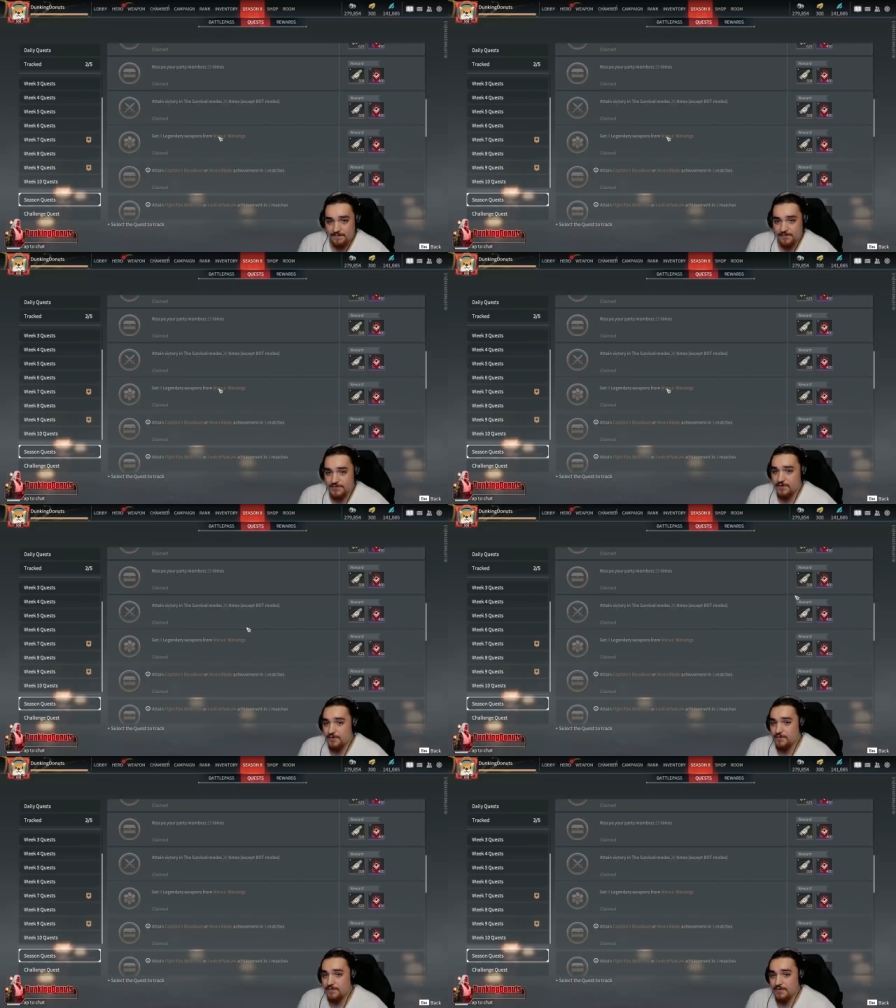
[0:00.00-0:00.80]

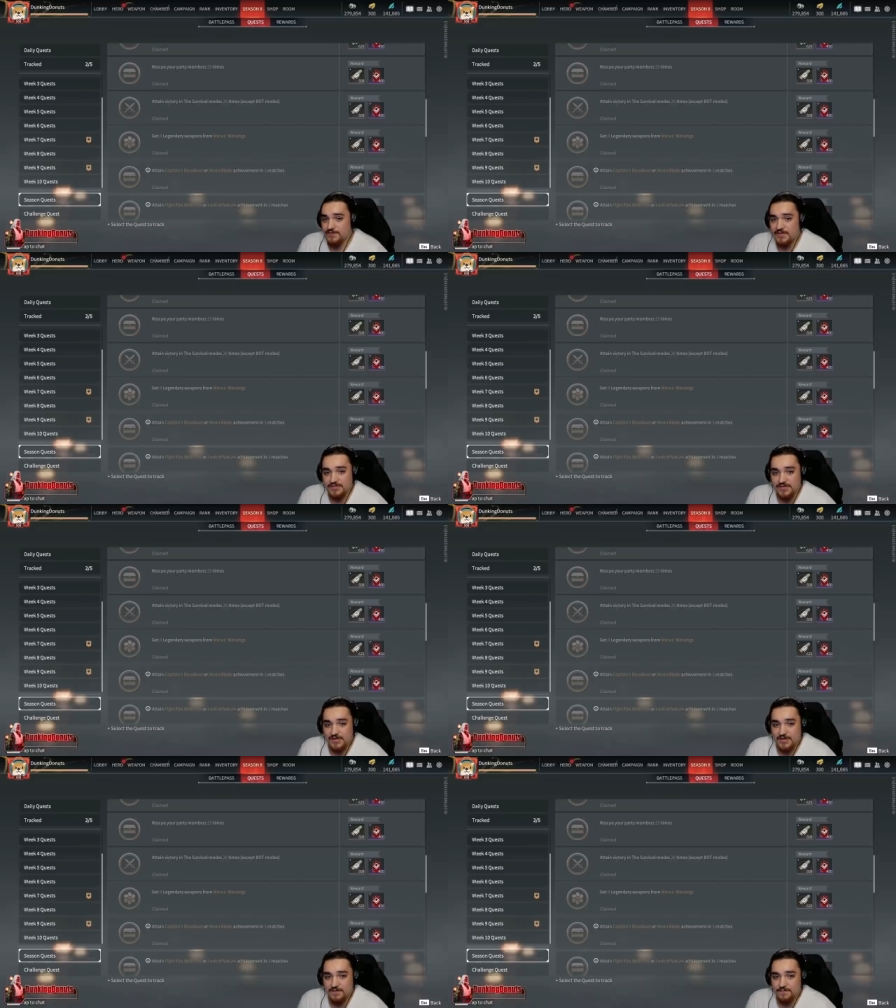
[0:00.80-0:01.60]
So
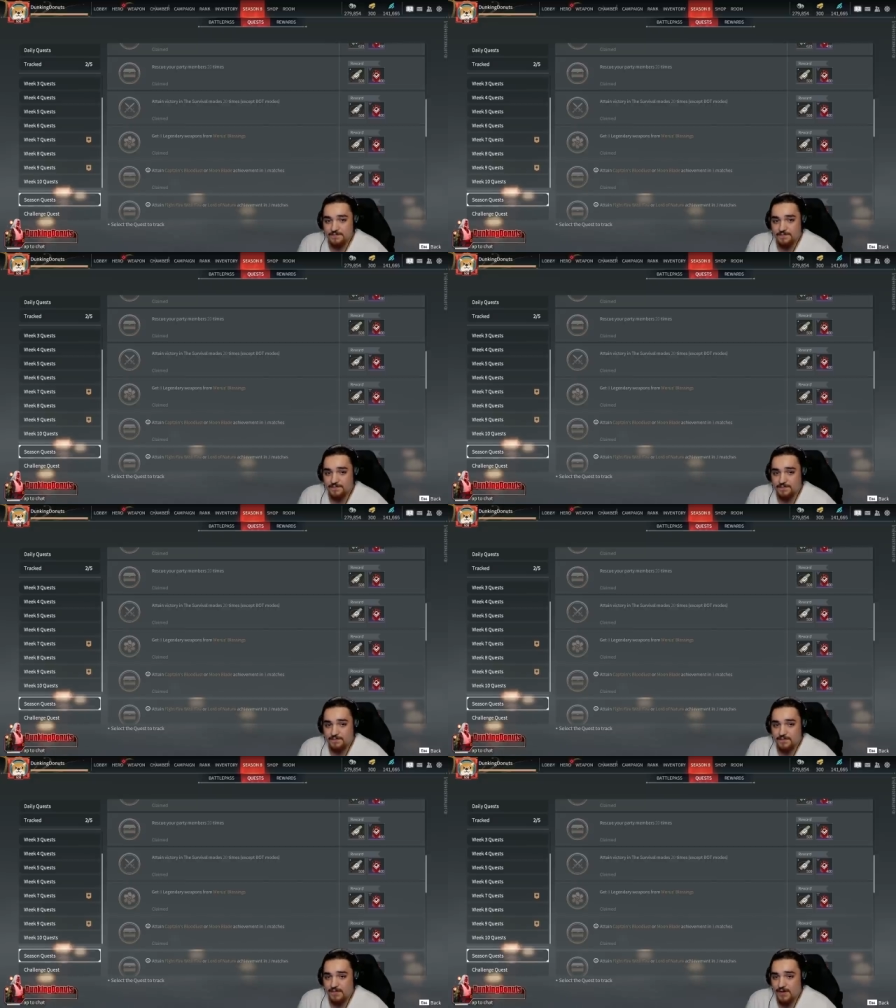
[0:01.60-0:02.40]
essentially,
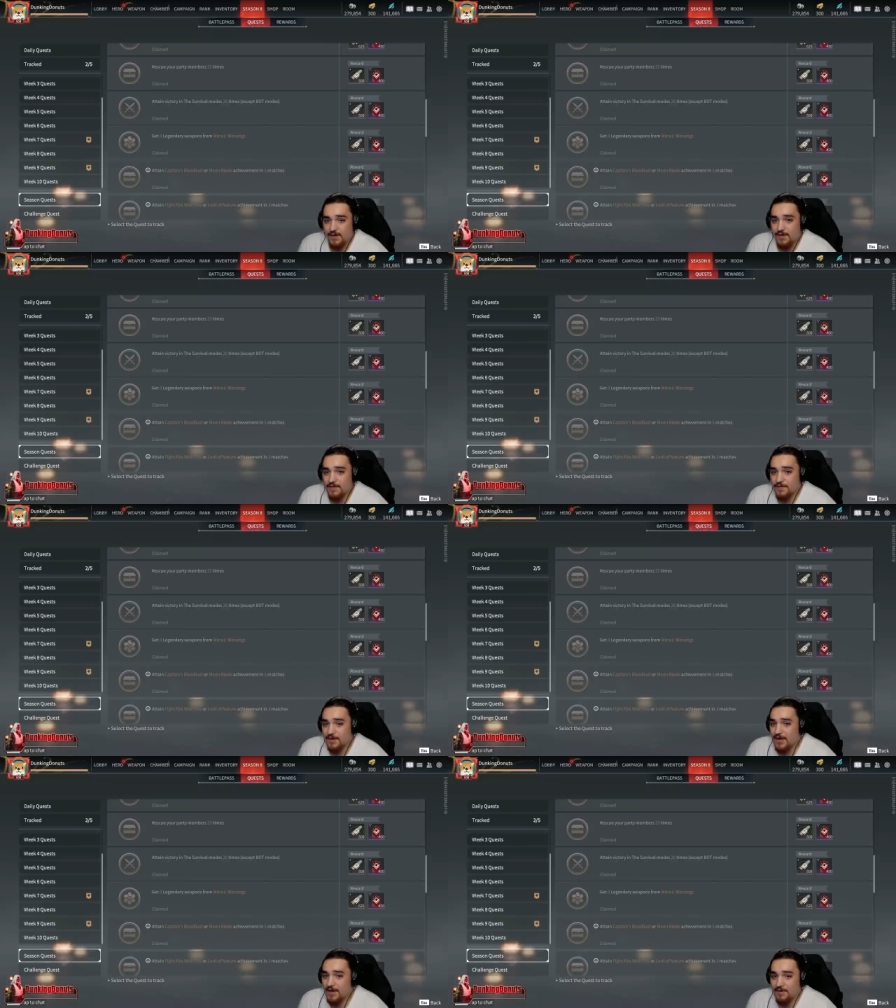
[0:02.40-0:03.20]
you can
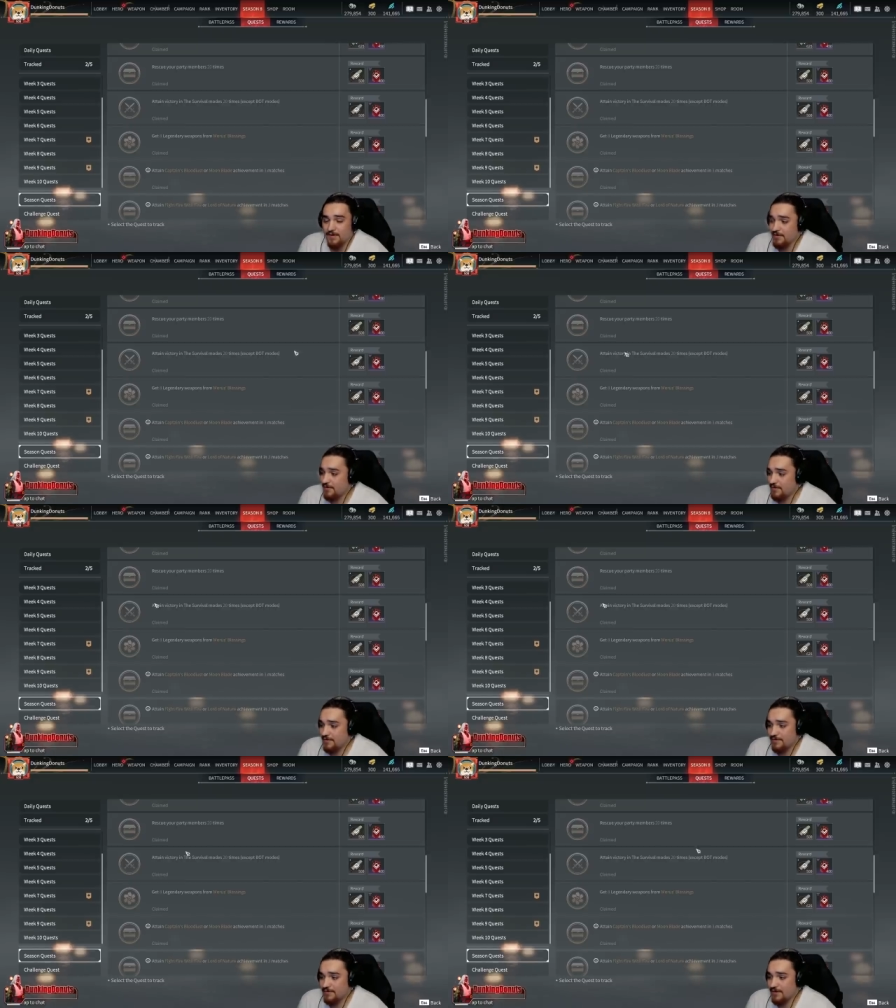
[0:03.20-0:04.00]
head on
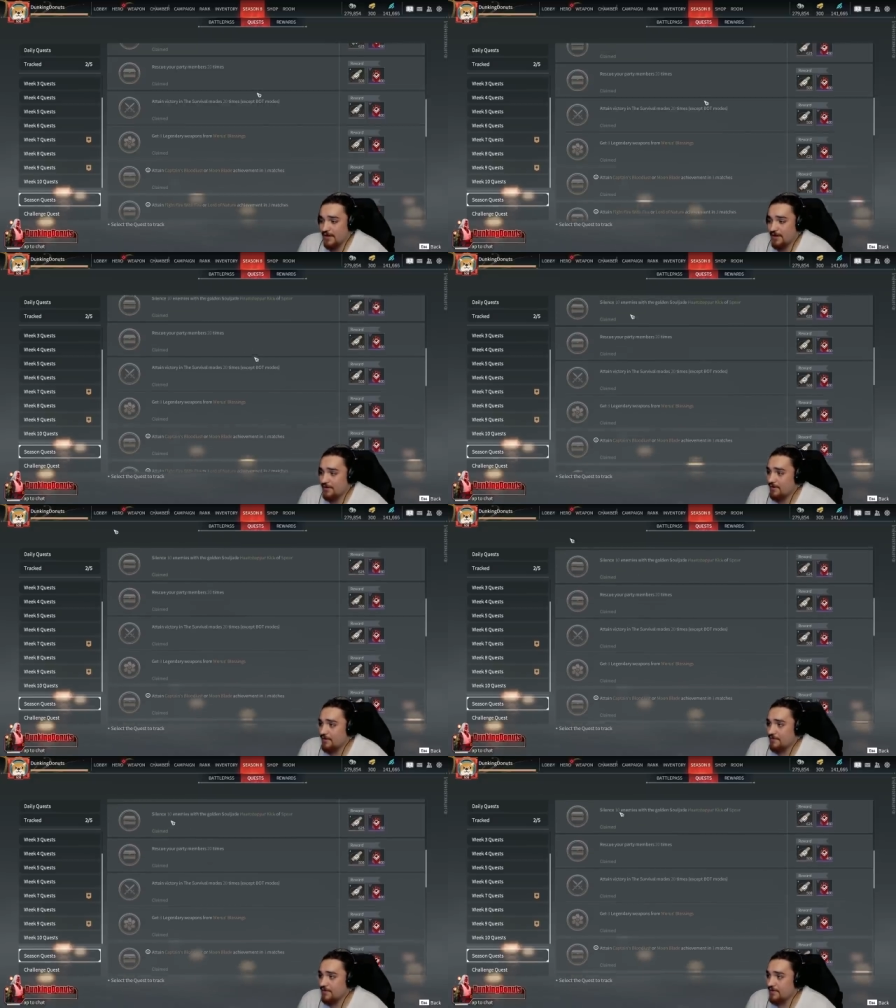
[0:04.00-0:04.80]
head on
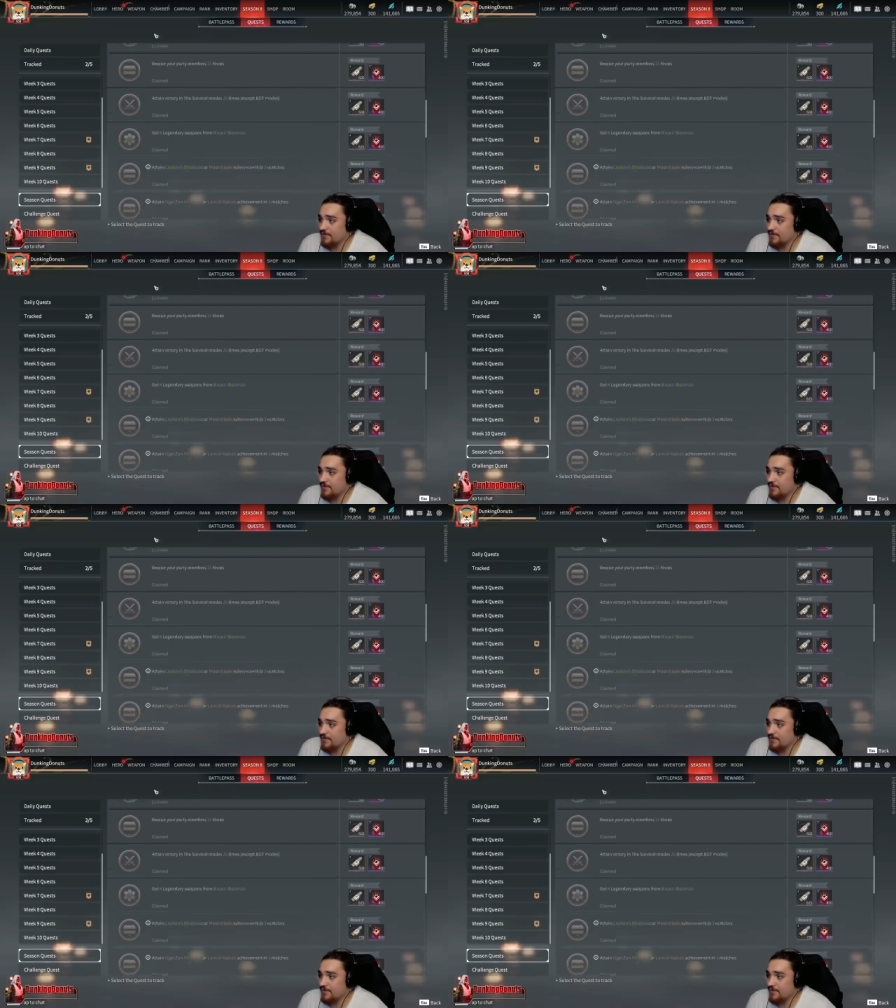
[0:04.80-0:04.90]
over